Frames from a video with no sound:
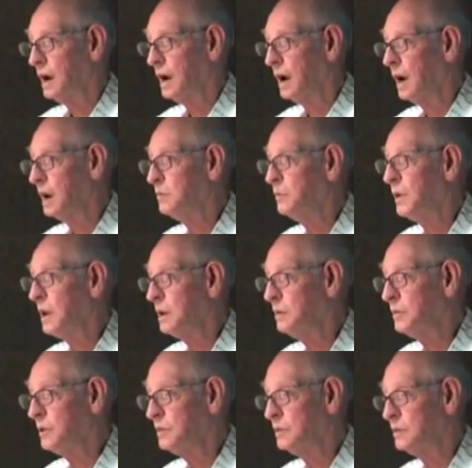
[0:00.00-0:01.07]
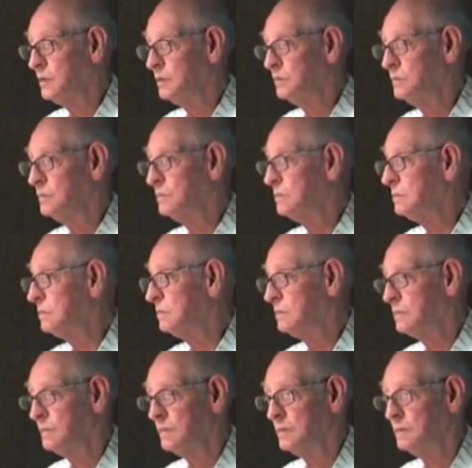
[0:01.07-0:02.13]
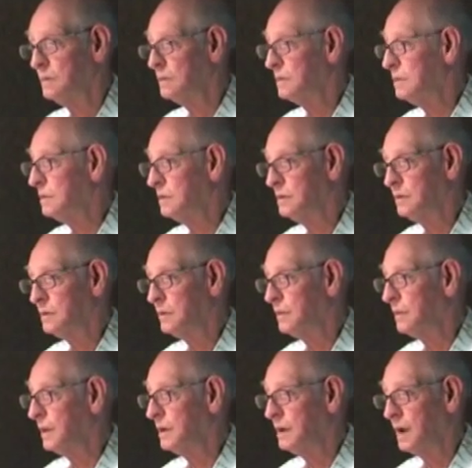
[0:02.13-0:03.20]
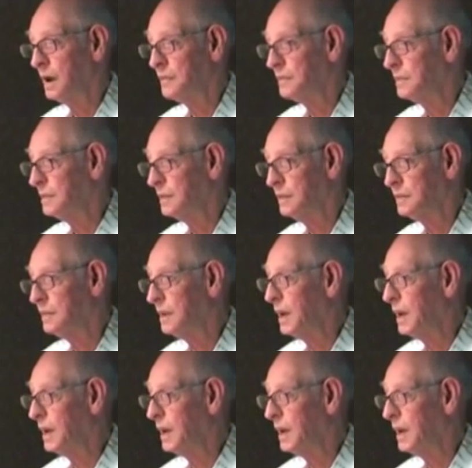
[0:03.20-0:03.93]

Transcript: I babied them. You know, they got the